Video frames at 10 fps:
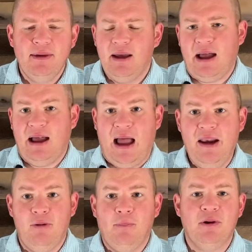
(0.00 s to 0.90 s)
I
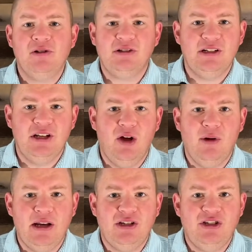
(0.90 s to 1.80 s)
don't personally know
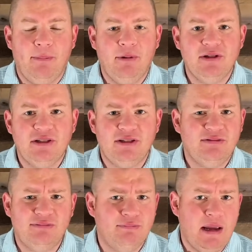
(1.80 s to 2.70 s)
any shepherds.
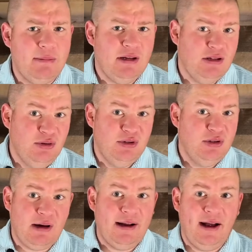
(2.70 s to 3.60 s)
Maybe you
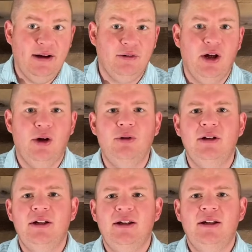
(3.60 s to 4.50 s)
do, I, I don't know.
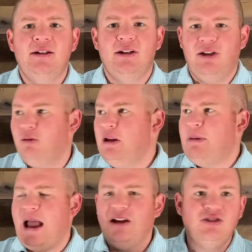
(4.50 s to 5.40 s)
And green
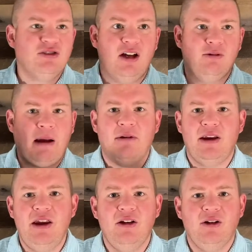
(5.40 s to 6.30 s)
pastures around
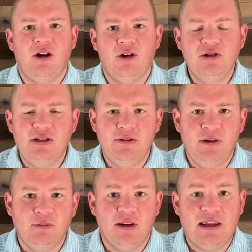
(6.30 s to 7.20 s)
here are usually
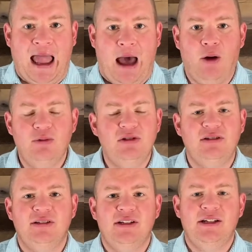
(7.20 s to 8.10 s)
filled with
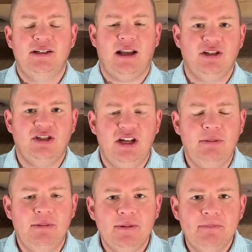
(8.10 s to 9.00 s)
cows, not
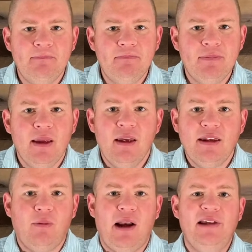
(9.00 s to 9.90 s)
sheep.
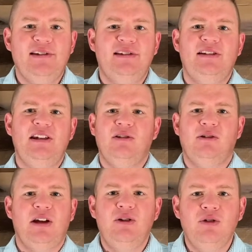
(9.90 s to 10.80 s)
Yet when I sing or
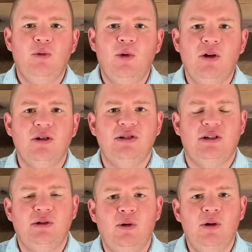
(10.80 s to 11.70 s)
hear the words, The
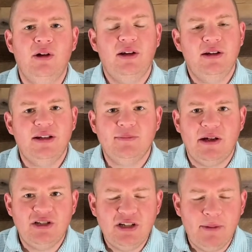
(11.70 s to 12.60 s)
Lord is my
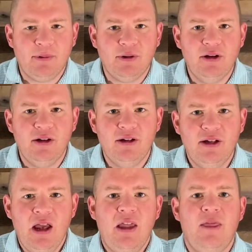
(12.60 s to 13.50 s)
shepherd,
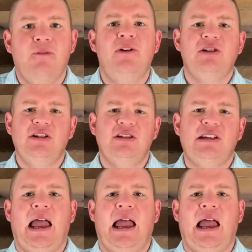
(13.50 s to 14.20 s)
the visions I